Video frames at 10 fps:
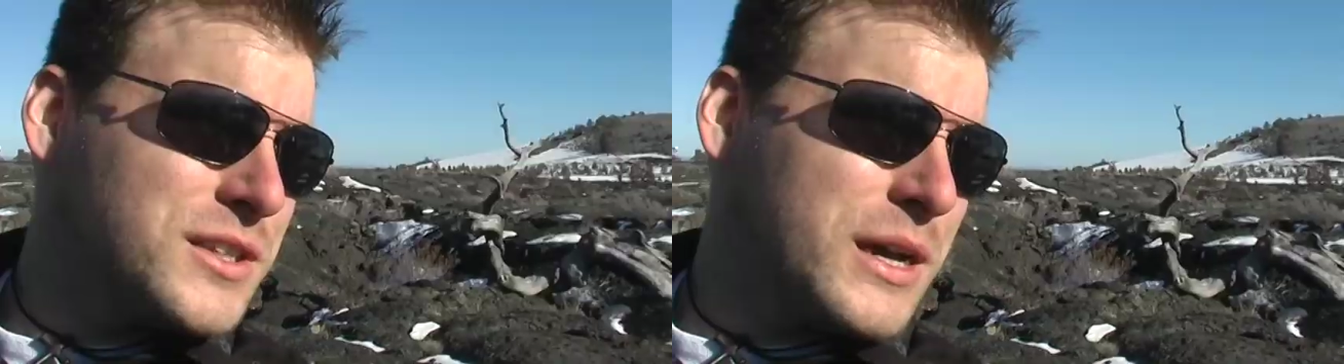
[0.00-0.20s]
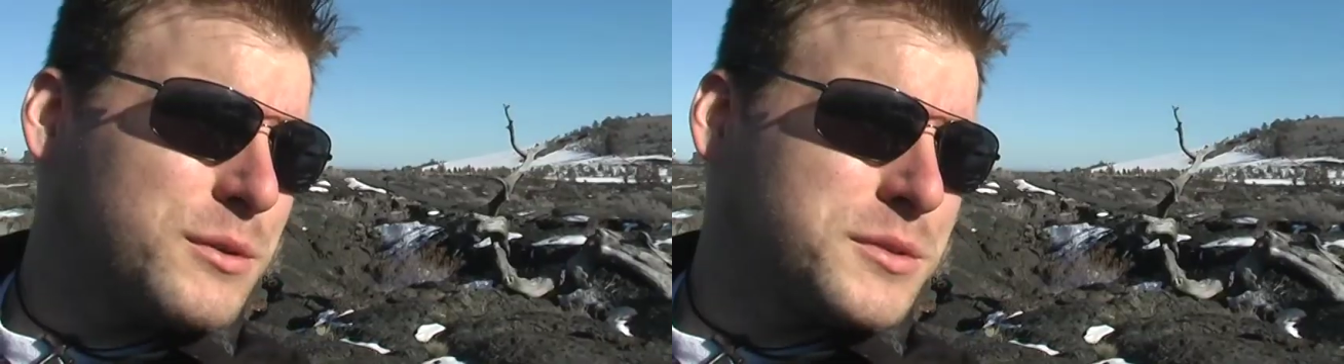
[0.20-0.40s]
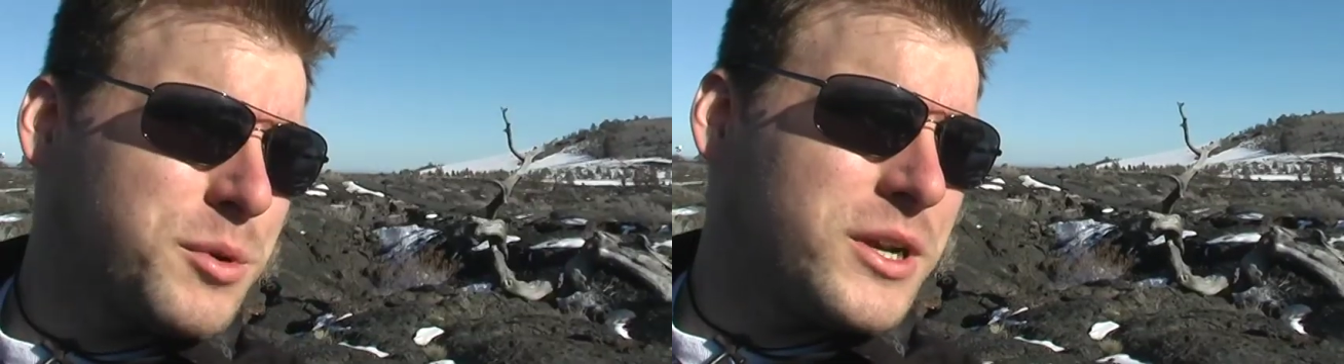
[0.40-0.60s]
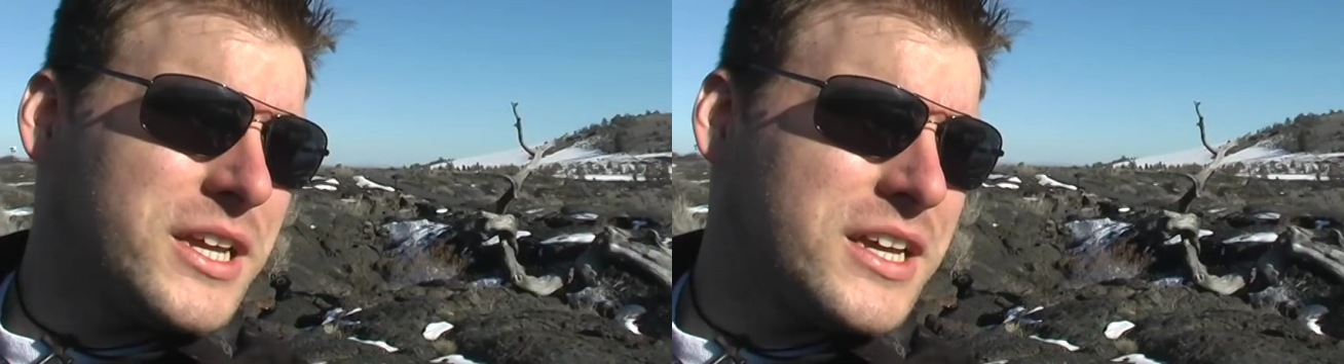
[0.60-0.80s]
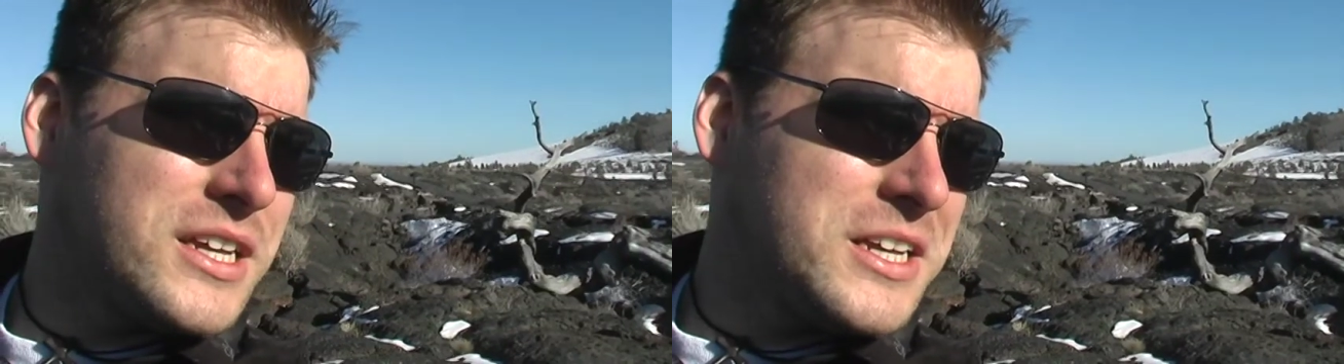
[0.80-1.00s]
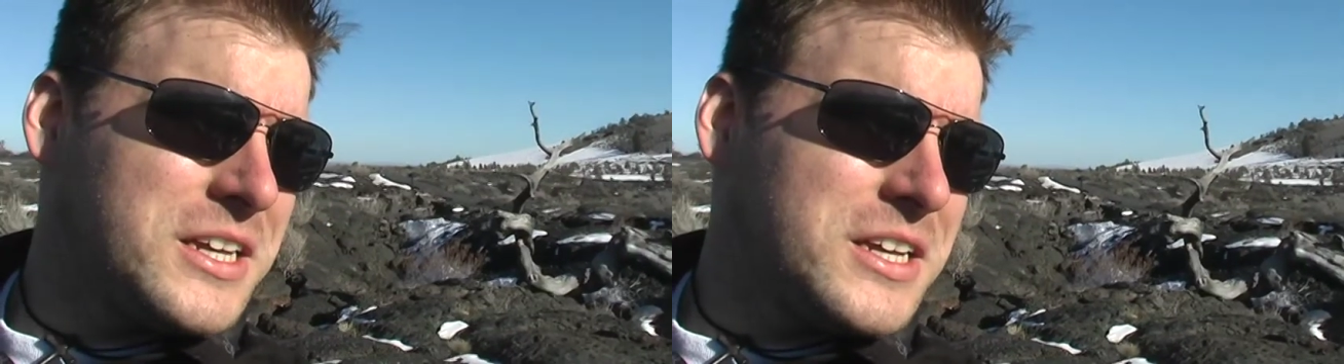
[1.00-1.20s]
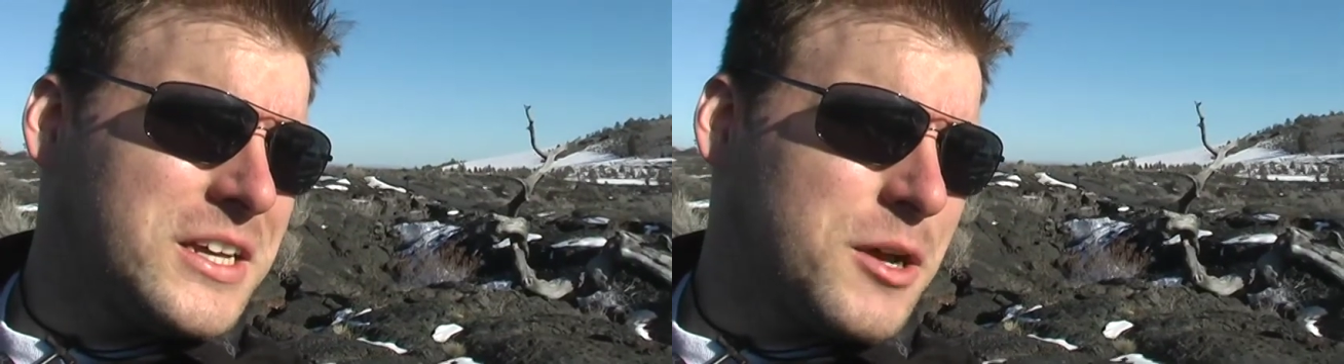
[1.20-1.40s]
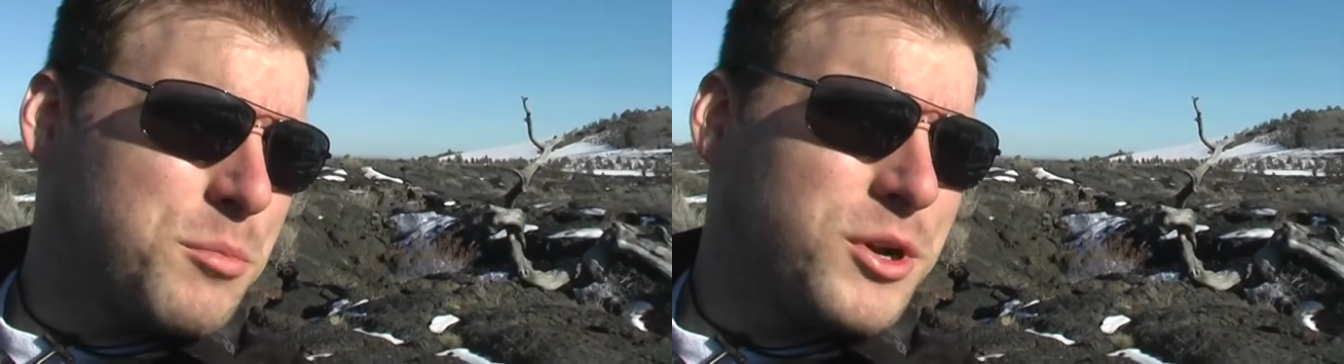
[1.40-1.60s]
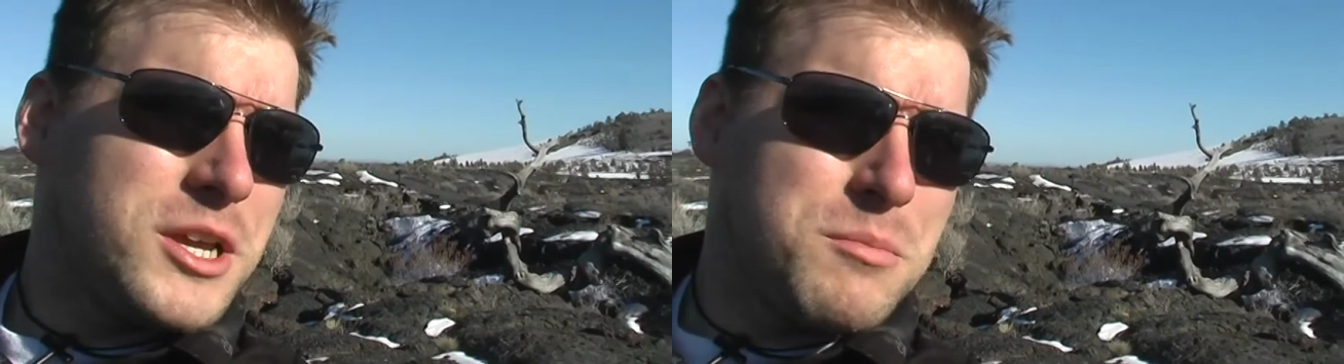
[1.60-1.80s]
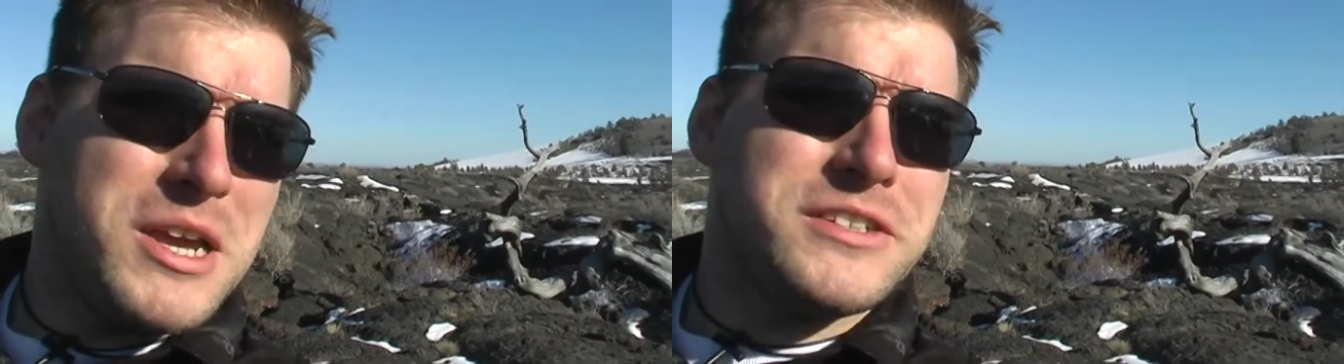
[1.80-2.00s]
that was pretty, a
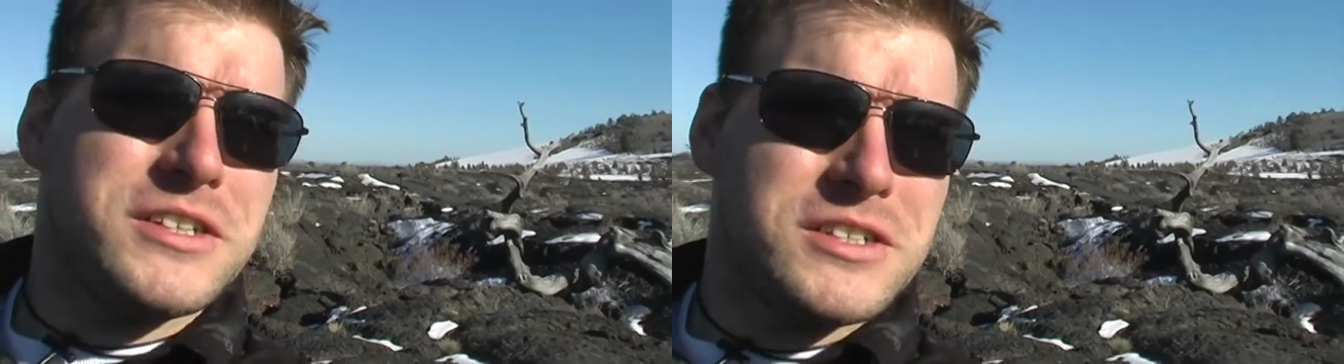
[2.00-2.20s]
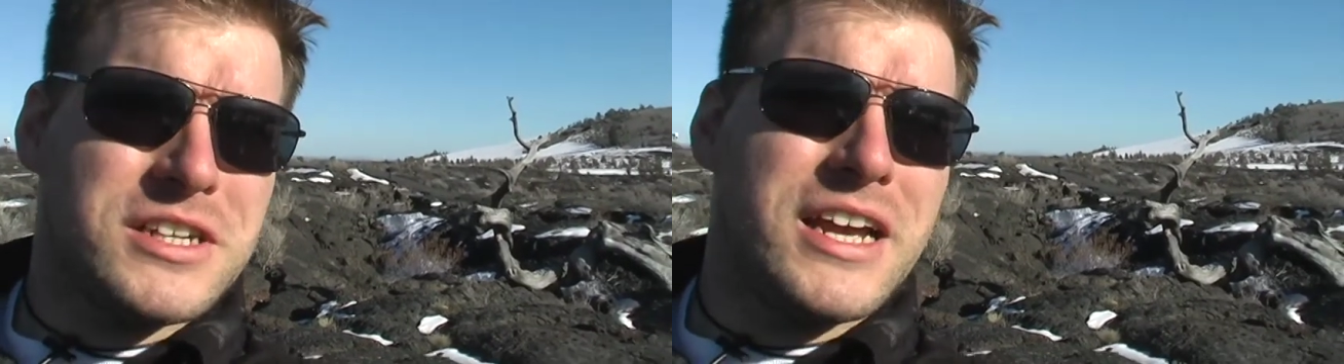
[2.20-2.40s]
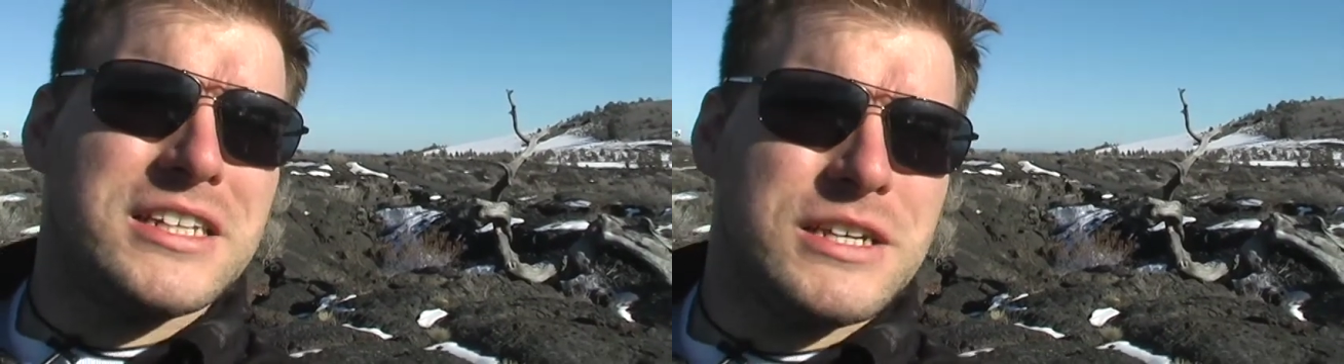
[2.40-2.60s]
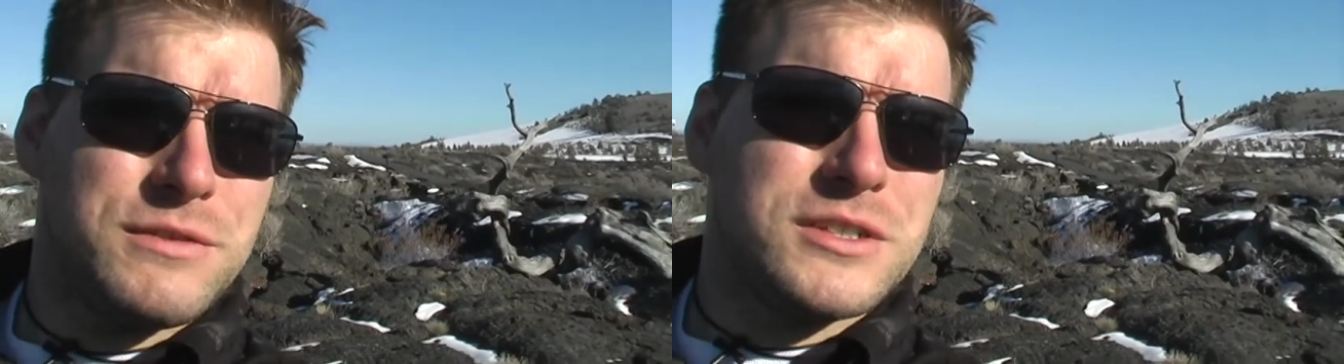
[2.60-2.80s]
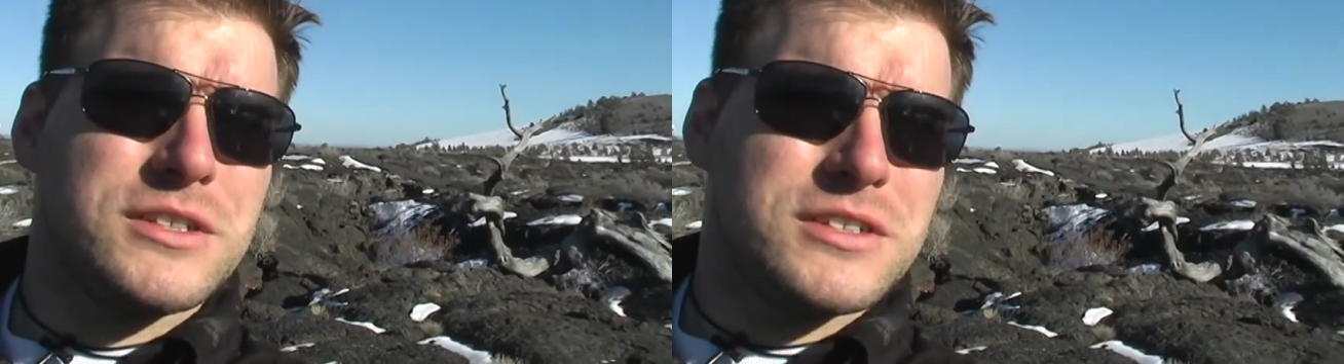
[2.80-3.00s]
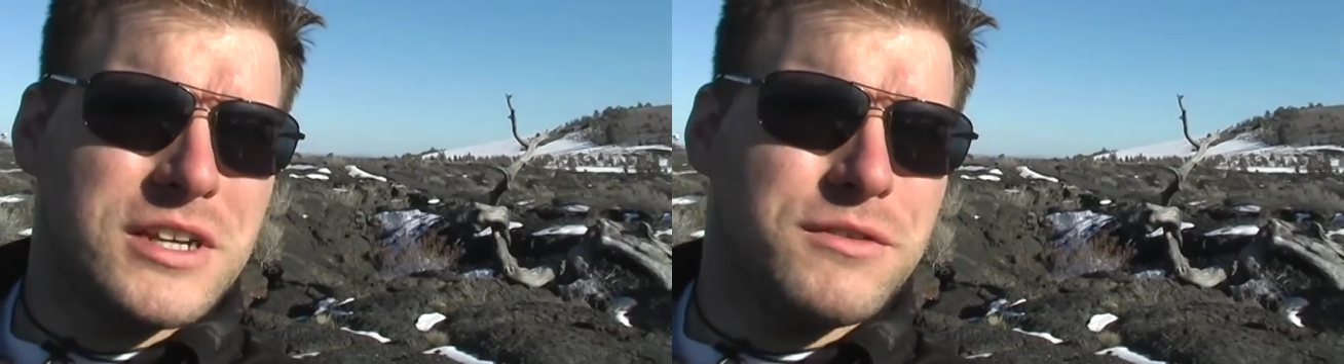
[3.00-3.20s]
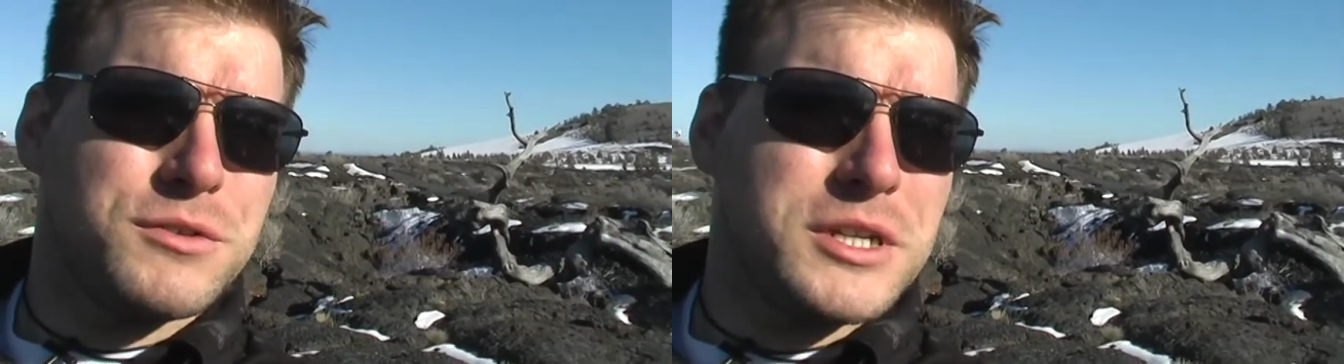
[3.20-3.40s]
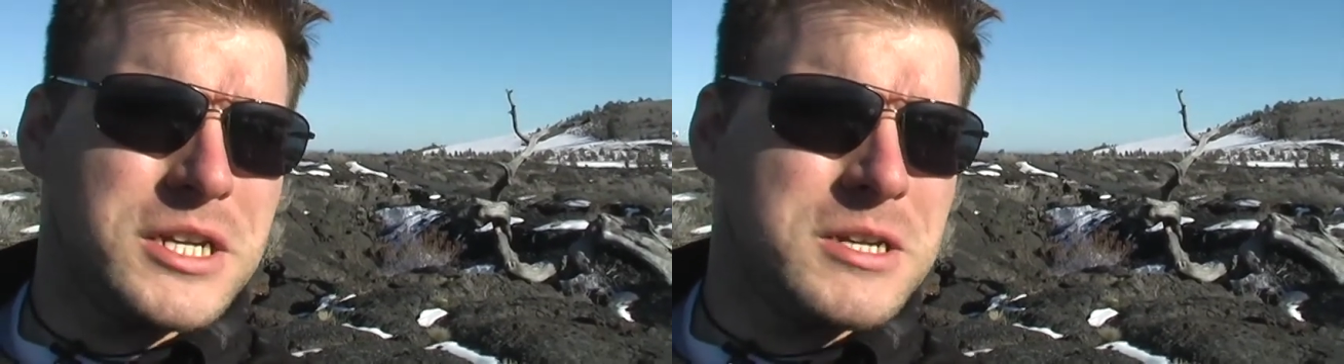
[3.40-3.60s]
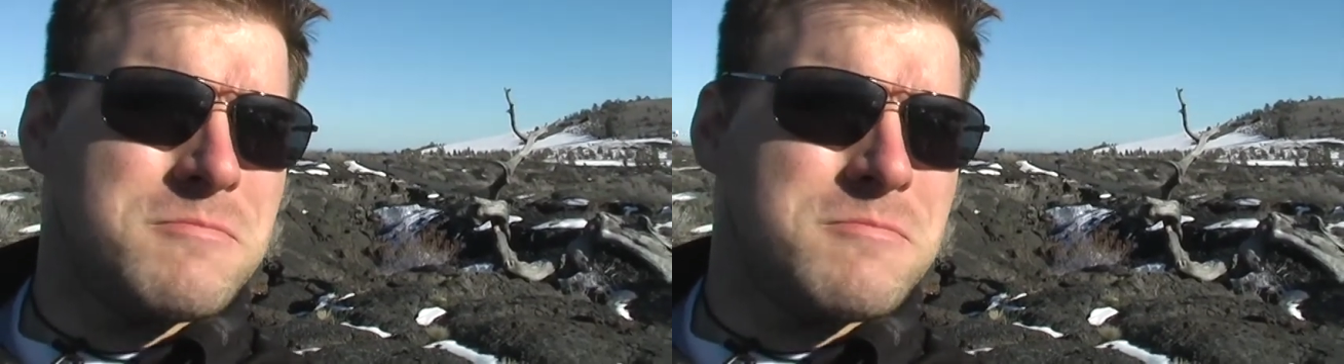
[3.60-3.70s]
pretty amazing scientific discovery.